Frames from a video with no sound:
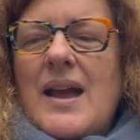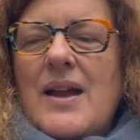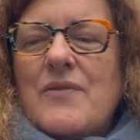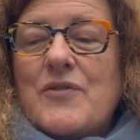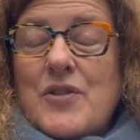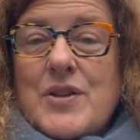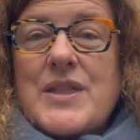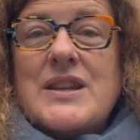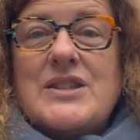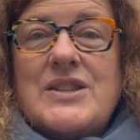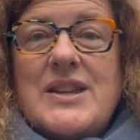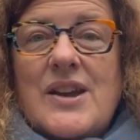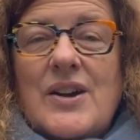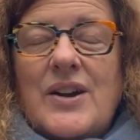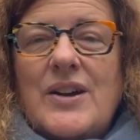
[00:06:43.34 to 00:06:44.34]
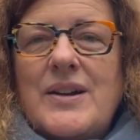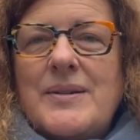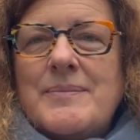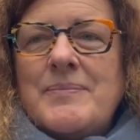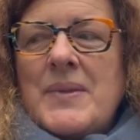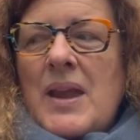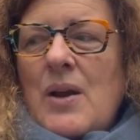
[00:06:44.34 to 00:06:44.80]
For this year.
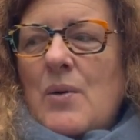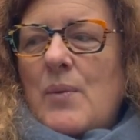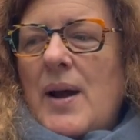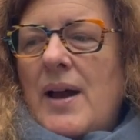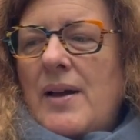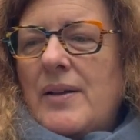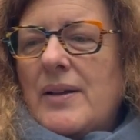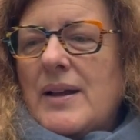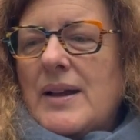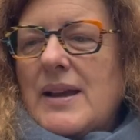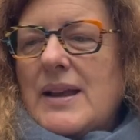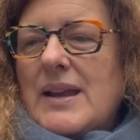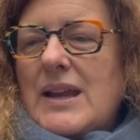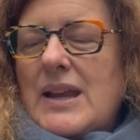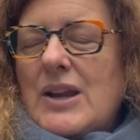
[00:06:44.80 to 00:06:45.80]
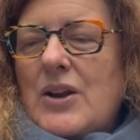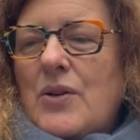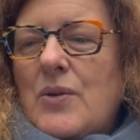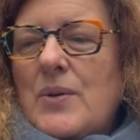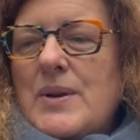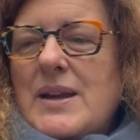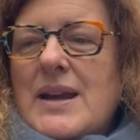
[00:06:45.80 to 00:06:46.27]
Well, you
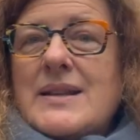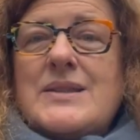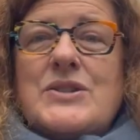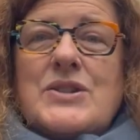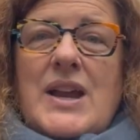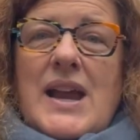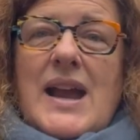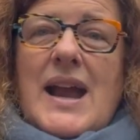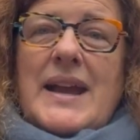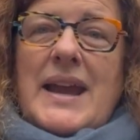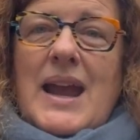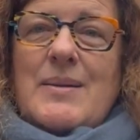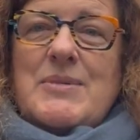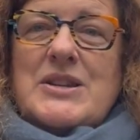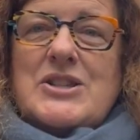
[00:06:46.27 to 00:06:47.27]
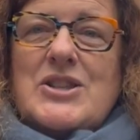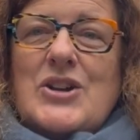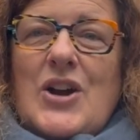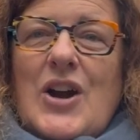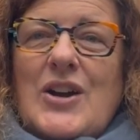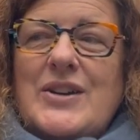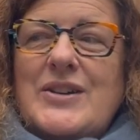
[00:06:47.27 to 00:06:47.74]
know, yesterday I came into the
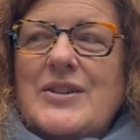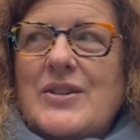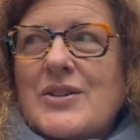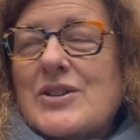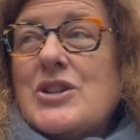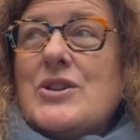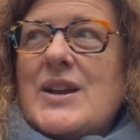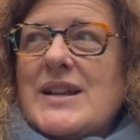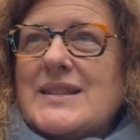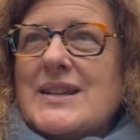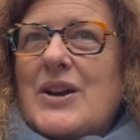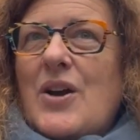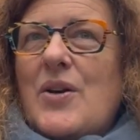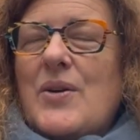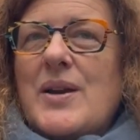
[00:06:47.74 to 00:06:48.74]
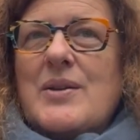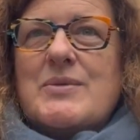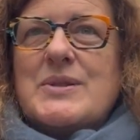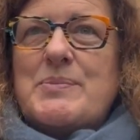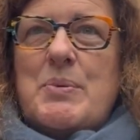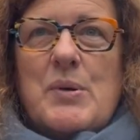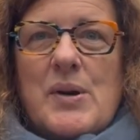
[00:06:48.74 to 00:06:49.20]
garden, or 2 days ago, and it
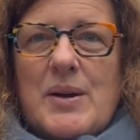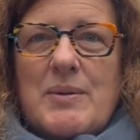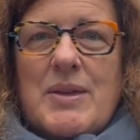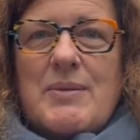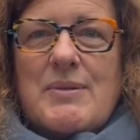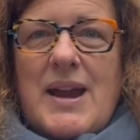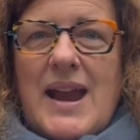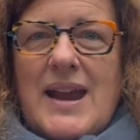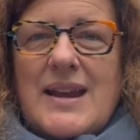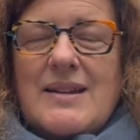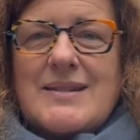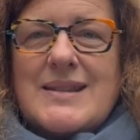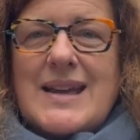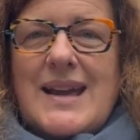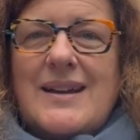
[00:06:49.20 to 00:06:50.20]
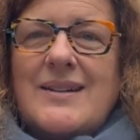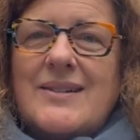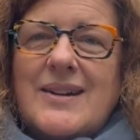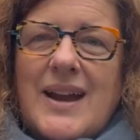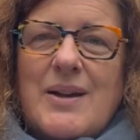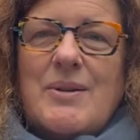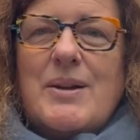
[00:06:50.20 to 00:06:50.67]
was pouring with rain. And it's like,
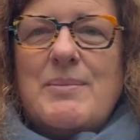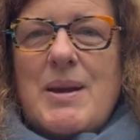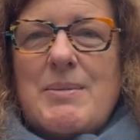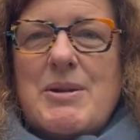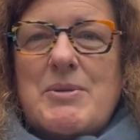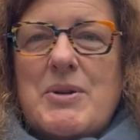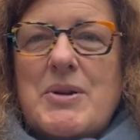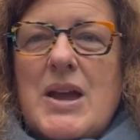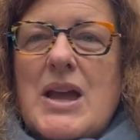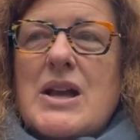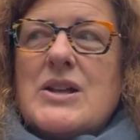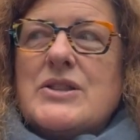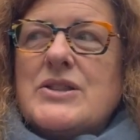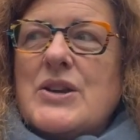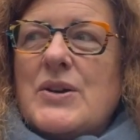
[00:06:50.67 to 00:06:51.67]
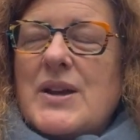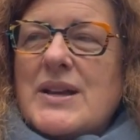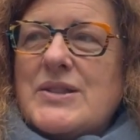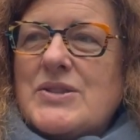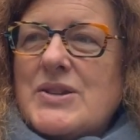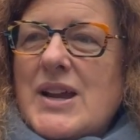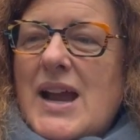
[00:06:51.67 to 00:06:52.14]
okay, well, maybe I won't. So
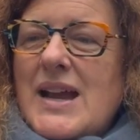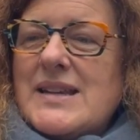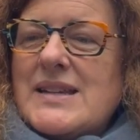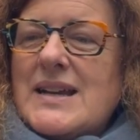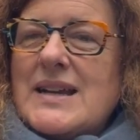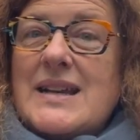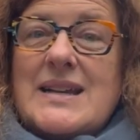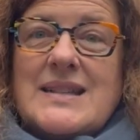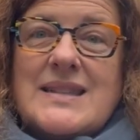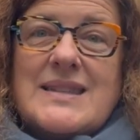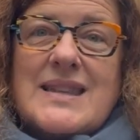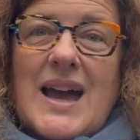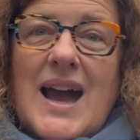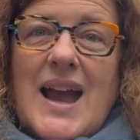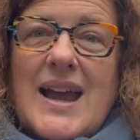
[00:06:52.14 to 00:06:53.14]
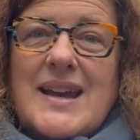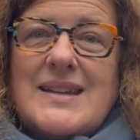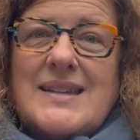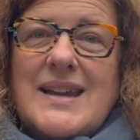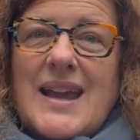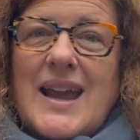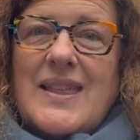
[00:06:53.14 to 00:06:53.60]
yesterday I did it inside.
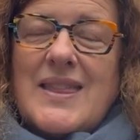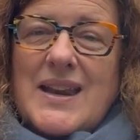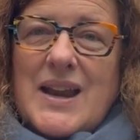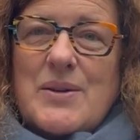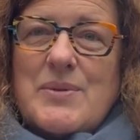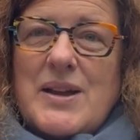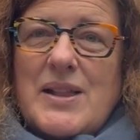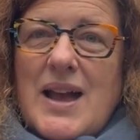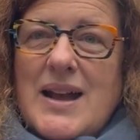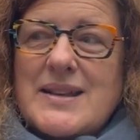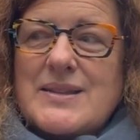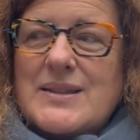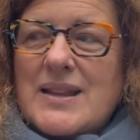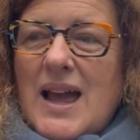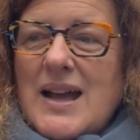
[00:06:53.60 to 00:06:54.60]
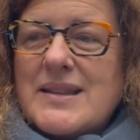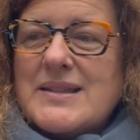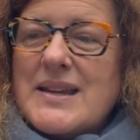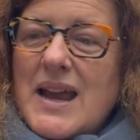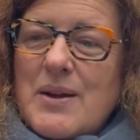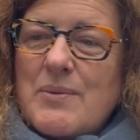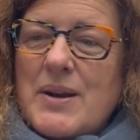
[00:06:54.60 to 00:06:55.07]
And then I realized last
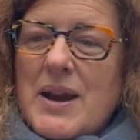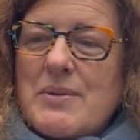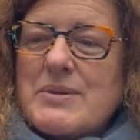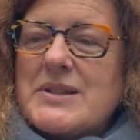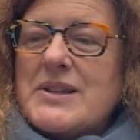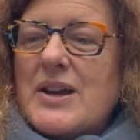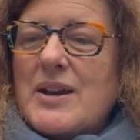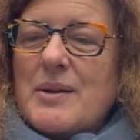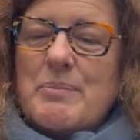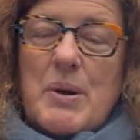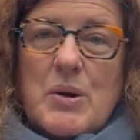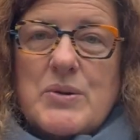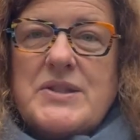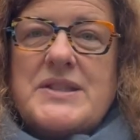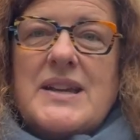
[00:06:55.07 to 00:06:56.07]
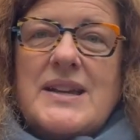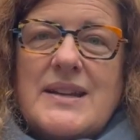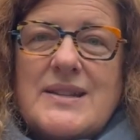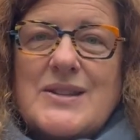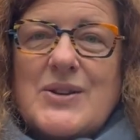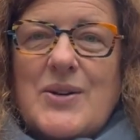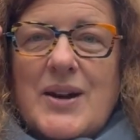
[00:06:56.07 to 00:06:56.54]
night when I was going to post it
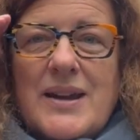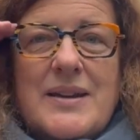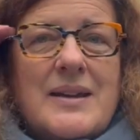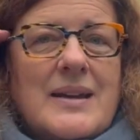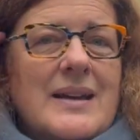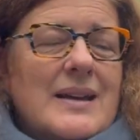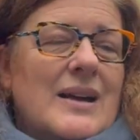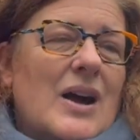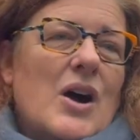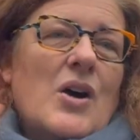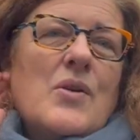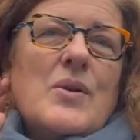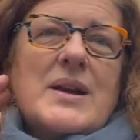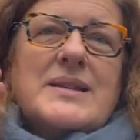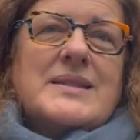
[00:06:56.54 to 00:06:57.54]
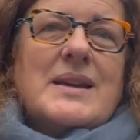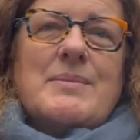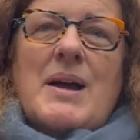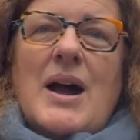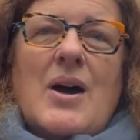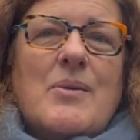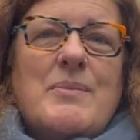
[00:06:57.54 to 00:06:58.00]
and so on, oh, I
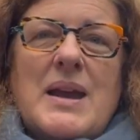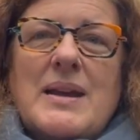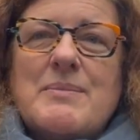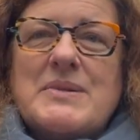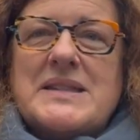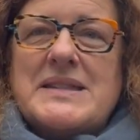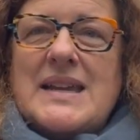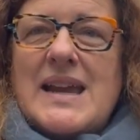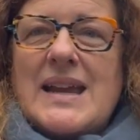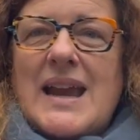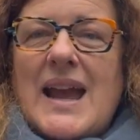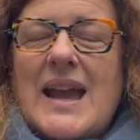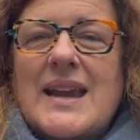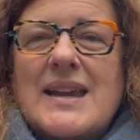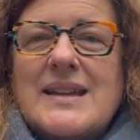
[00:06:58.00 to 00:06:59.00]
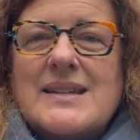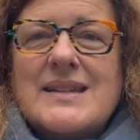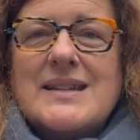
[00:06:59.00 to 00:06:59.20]
somehow made a mistake, and it